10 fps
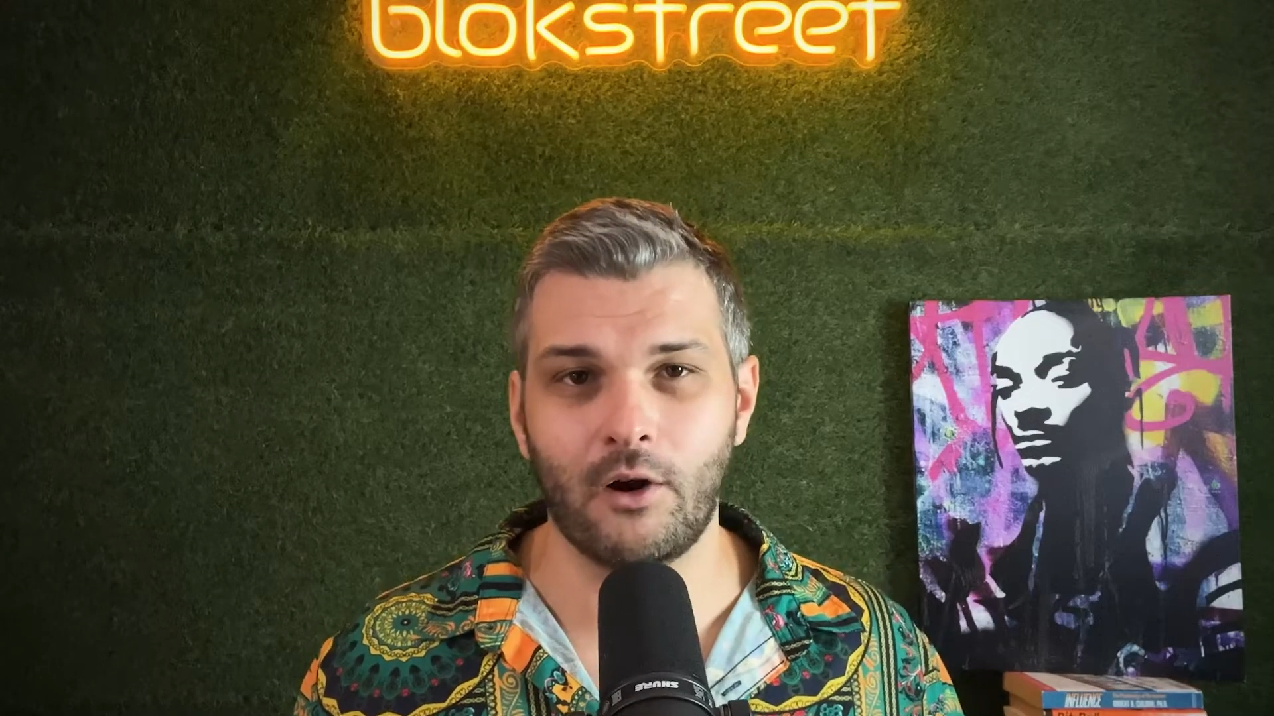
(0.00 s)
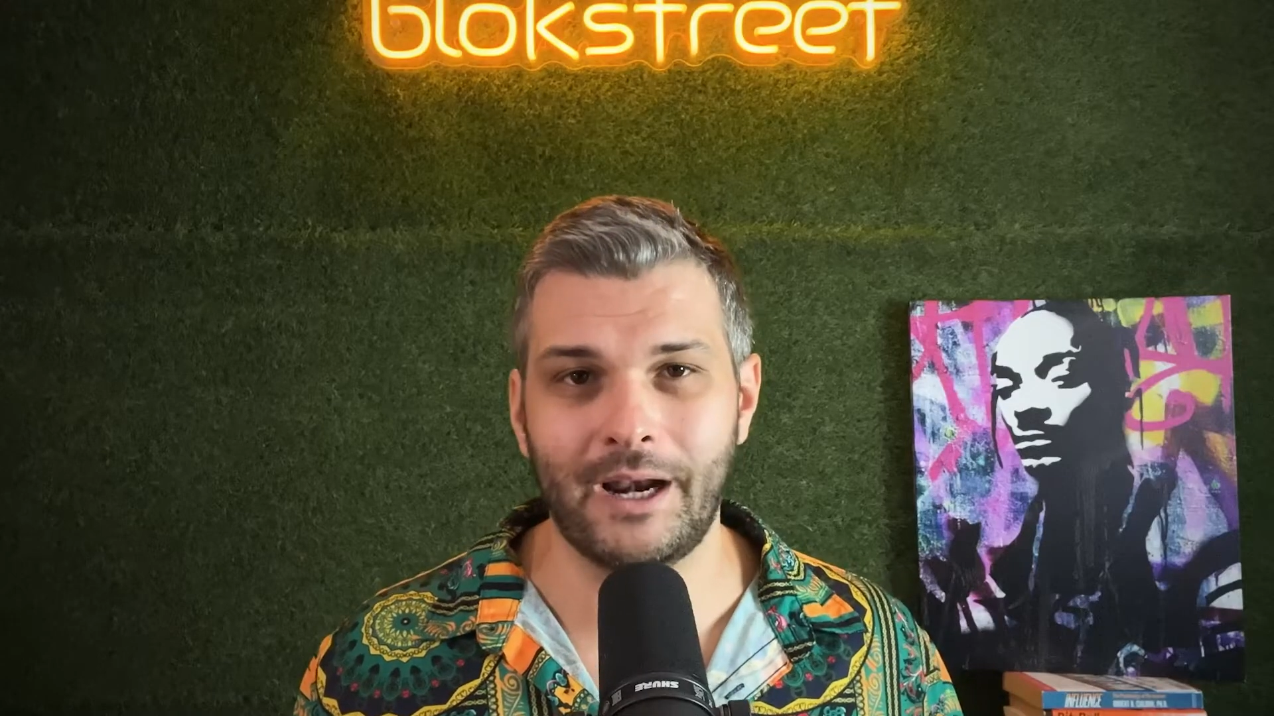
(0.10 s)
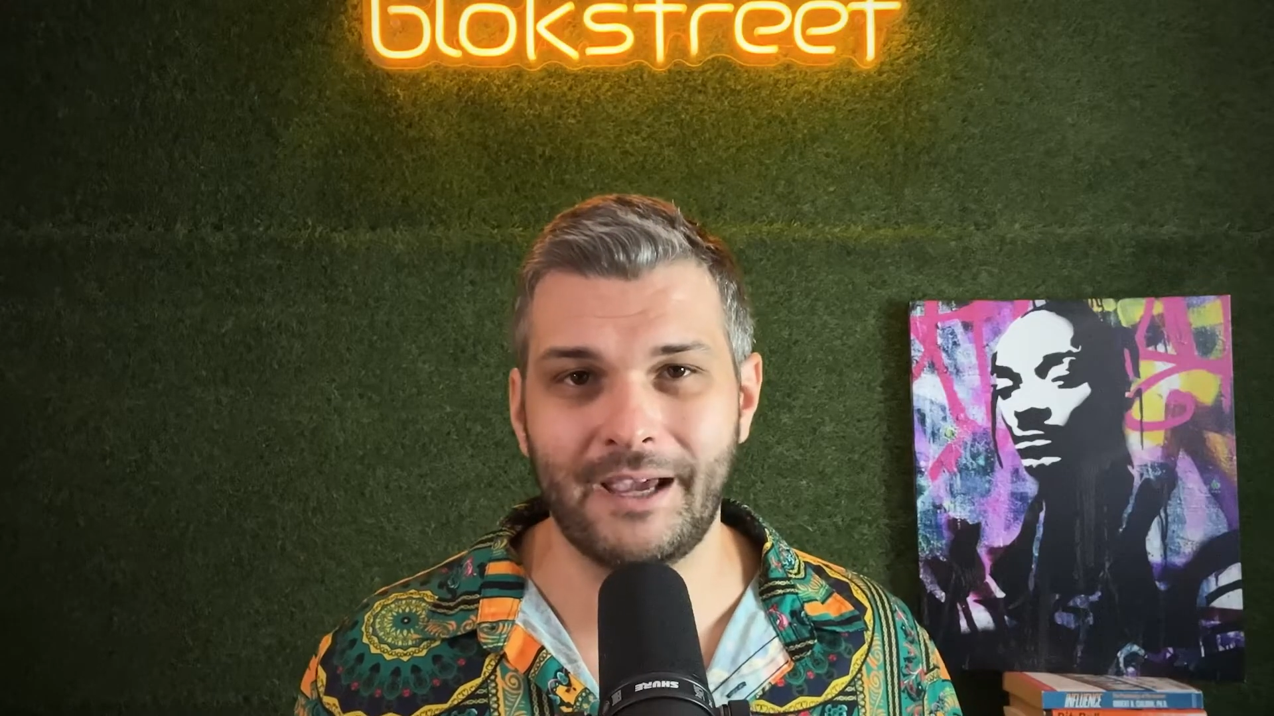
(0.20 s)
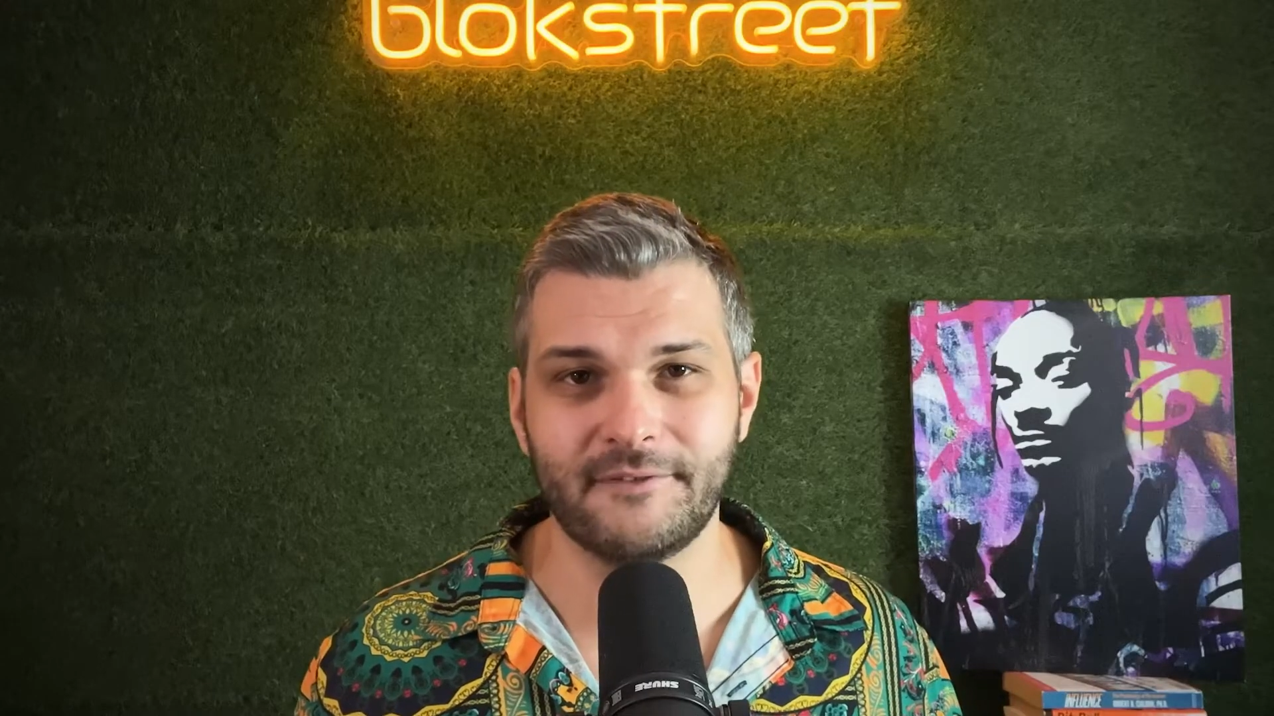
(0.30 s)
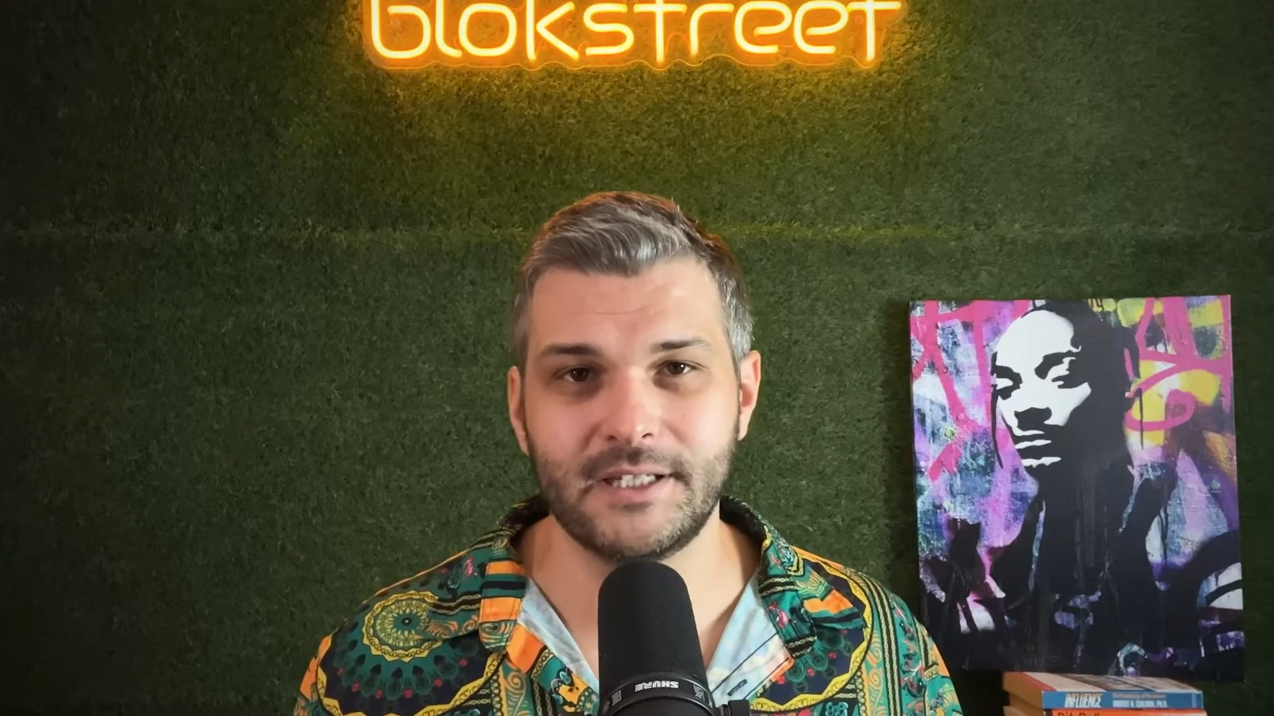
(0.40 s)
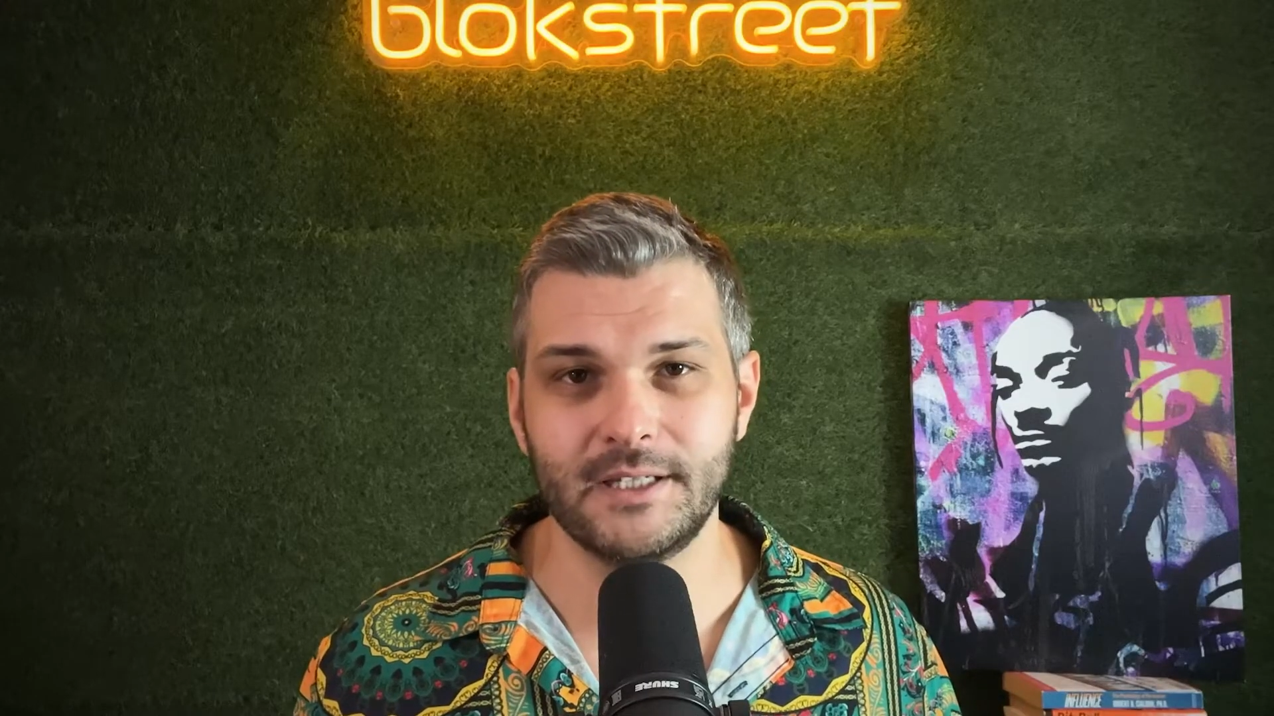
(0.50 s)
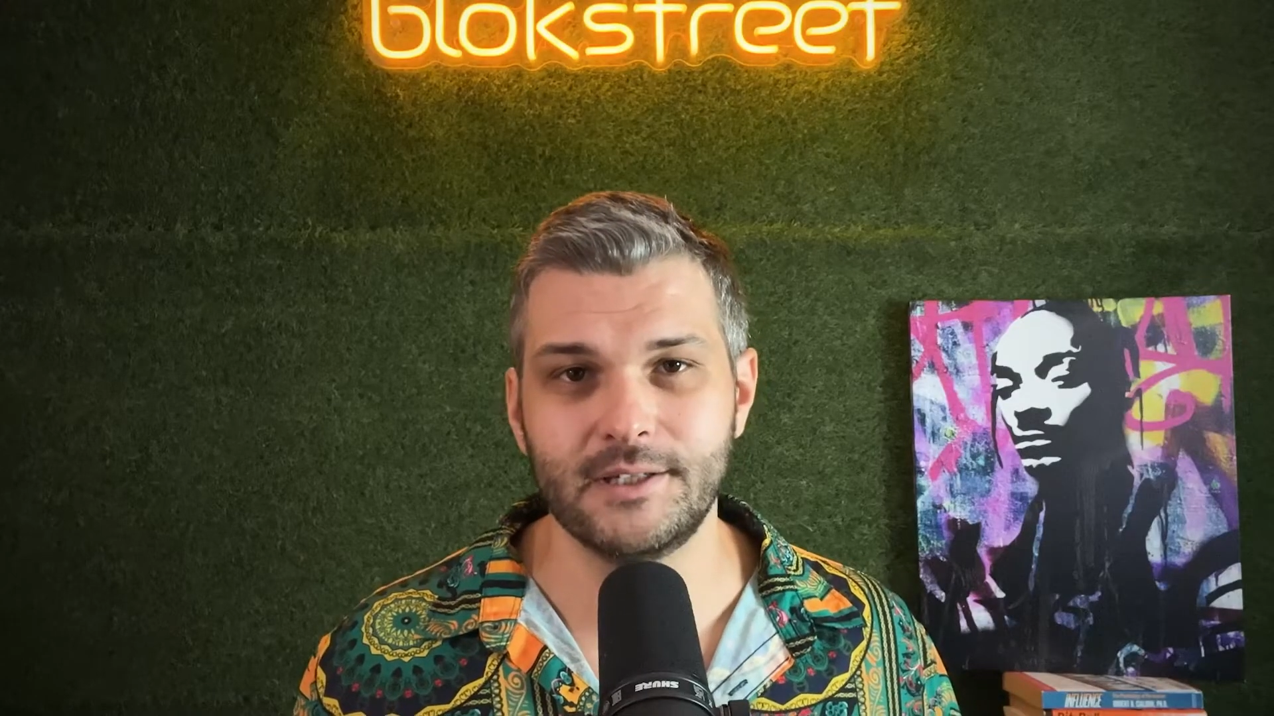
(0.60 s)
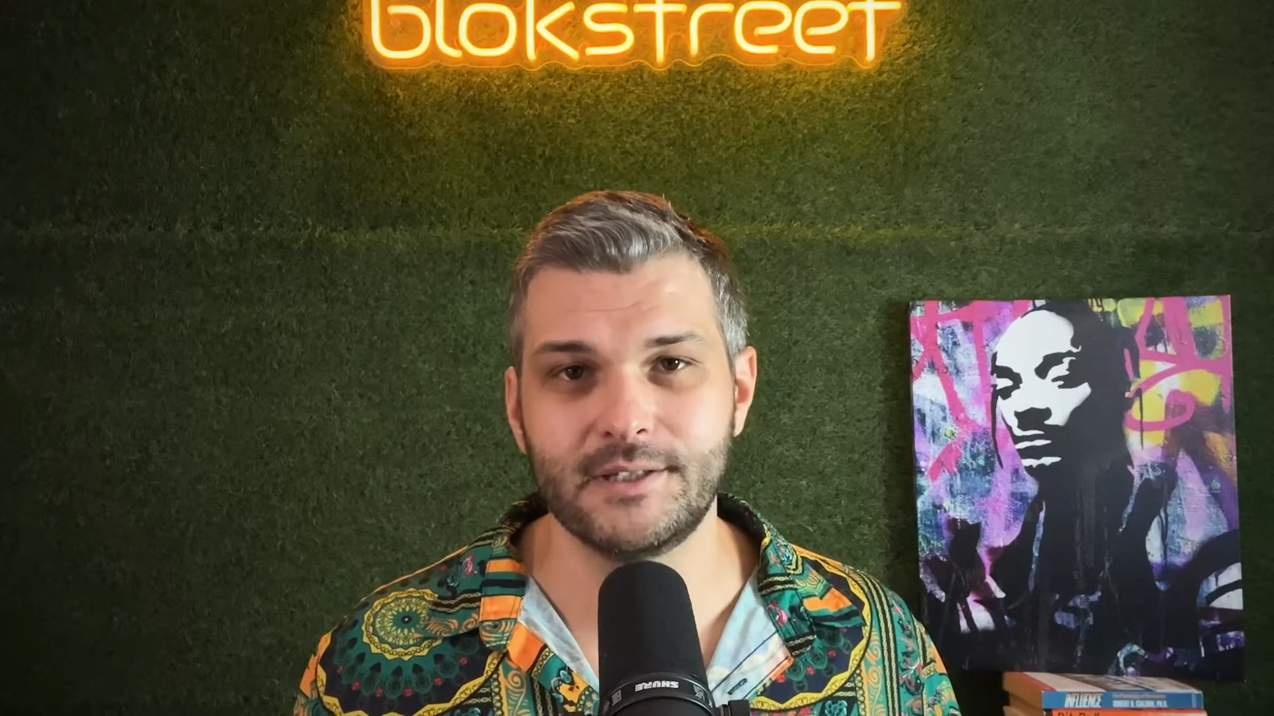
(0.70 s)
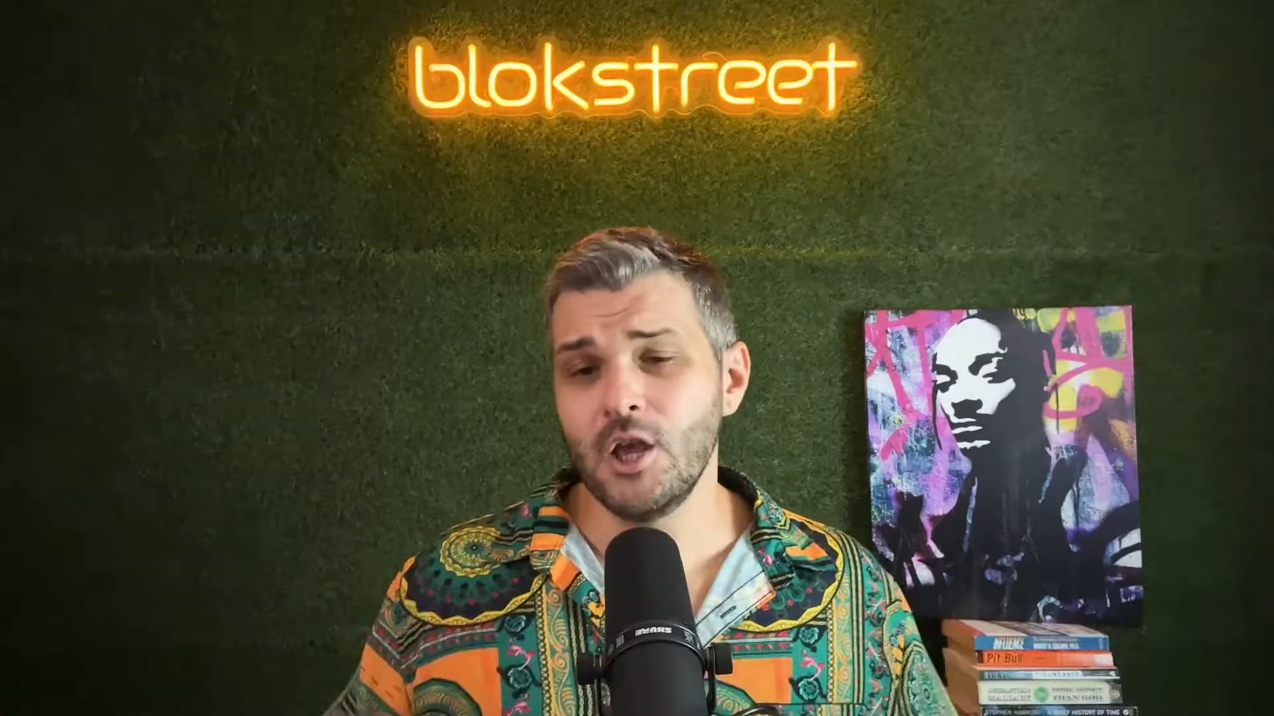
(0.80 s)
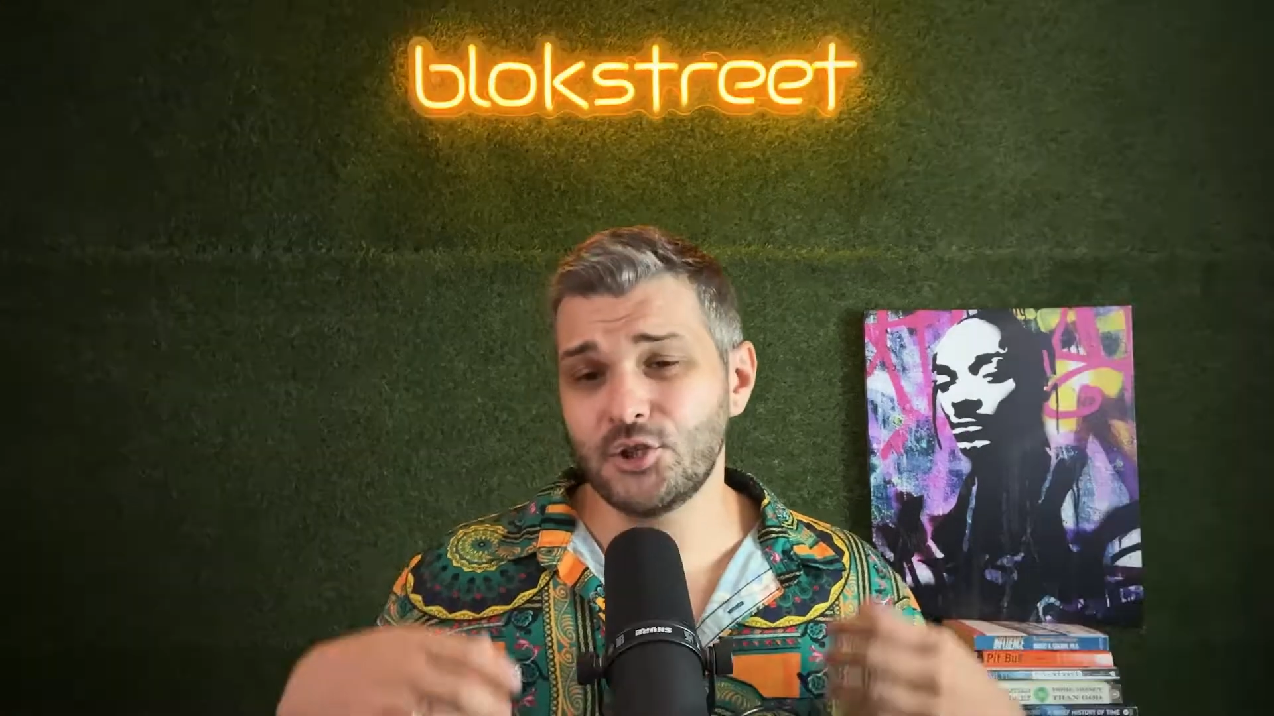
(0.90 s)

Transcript: NFTs.